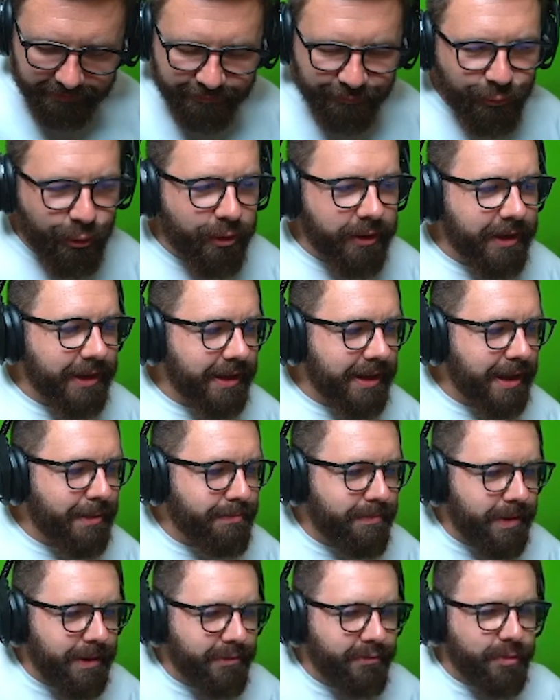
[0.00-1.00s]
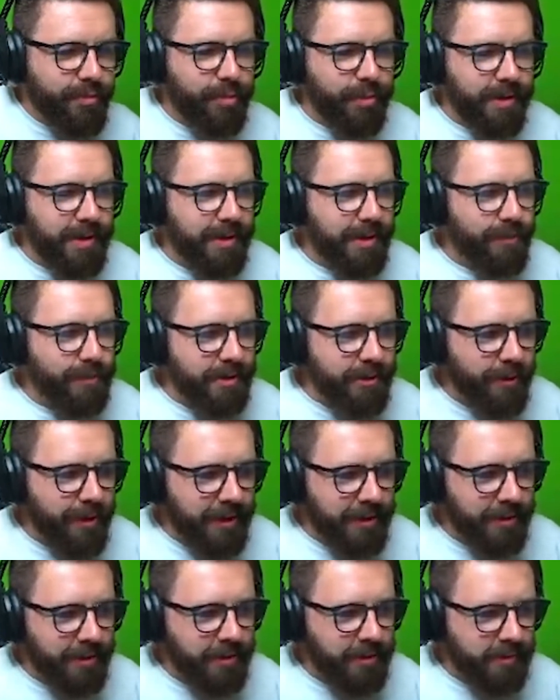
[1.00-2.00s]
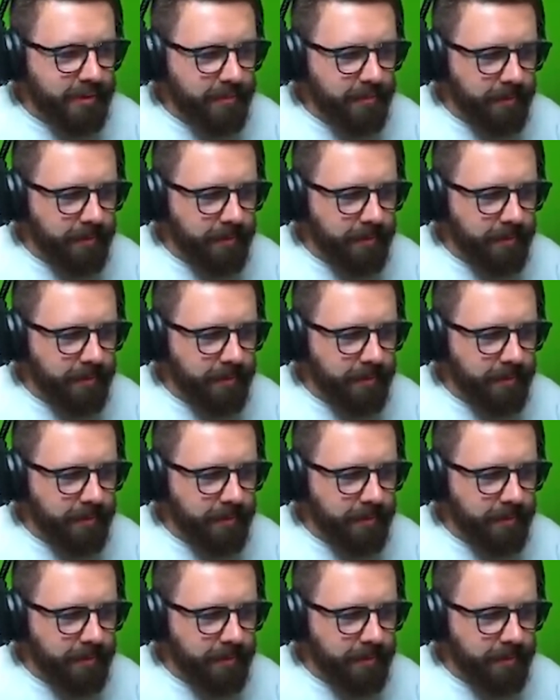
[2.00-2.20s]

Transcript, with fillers: Ronnie clipped my triple kill. It was quite good.